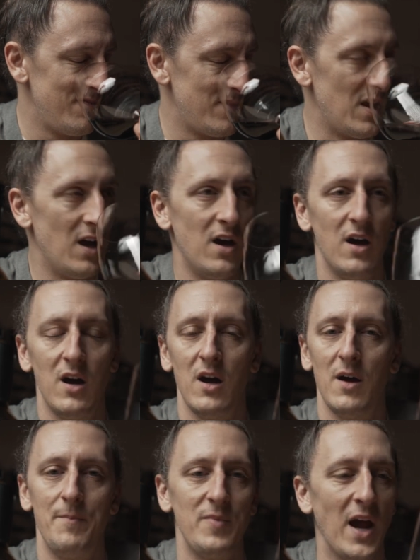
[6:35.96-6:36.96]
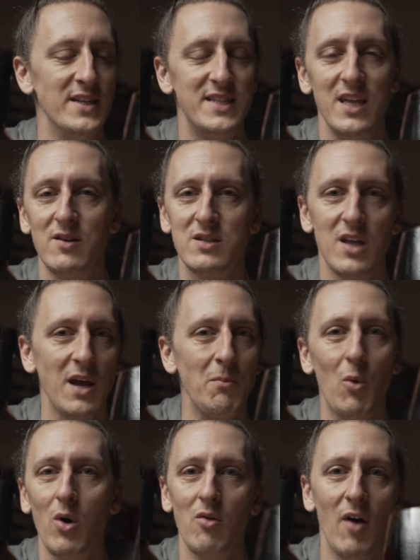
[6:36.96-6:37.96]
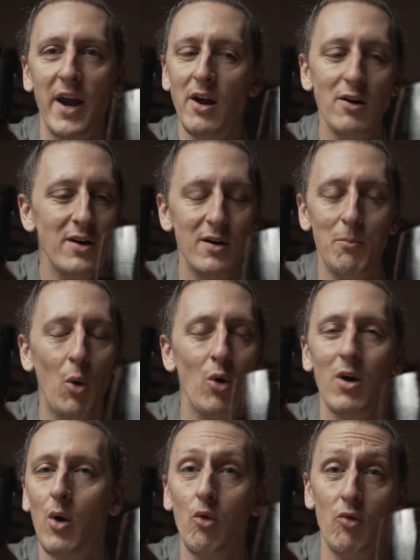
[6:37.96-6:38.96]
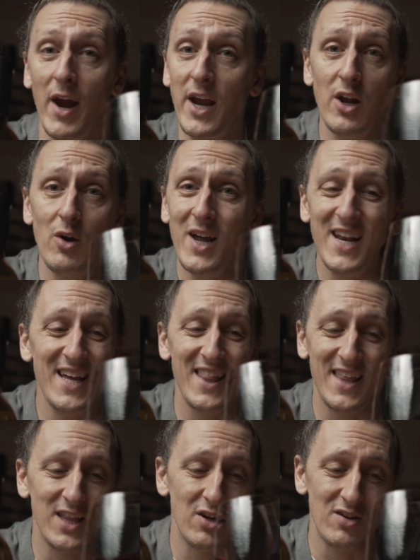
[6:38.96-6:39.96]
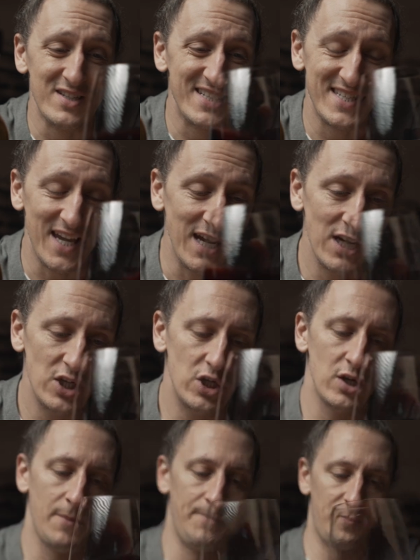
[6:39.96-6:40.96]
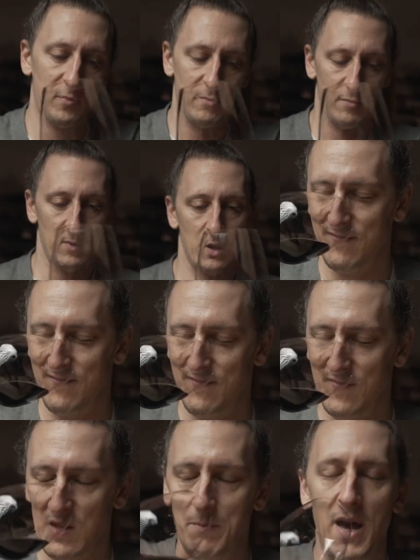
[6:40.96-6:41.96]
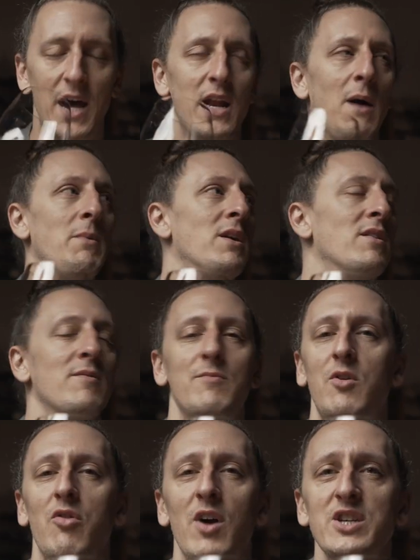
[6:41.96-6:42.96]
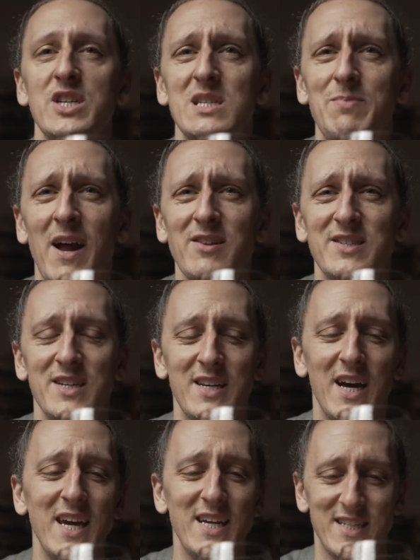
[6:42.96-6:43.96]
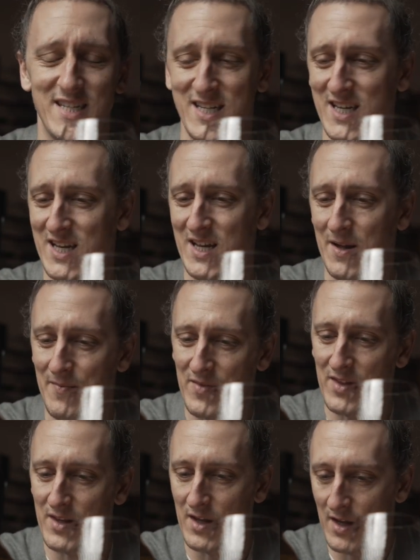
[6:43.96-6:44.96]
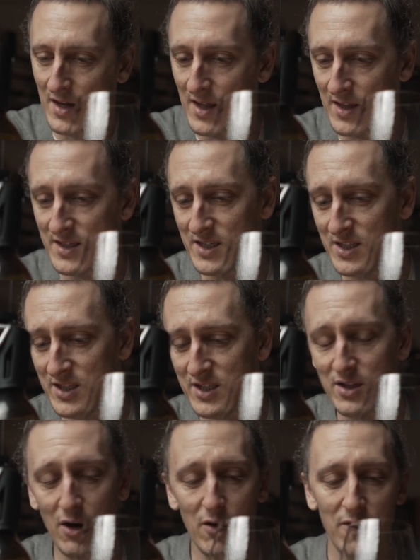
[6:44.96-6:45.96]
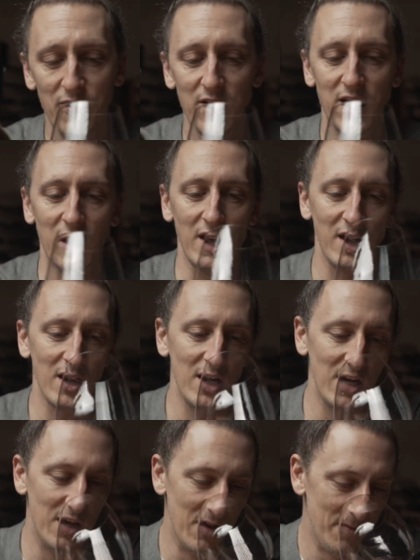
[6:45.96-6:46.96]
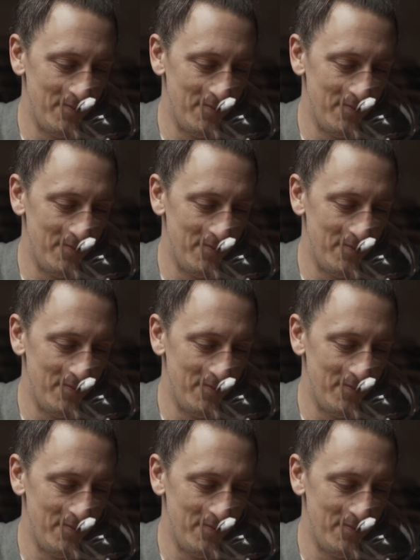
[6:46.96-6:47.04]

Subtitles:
I'd say there's like more oregano in it than there is sage. Man, I'm gonna crush this bottle tonight. This is so freaking good.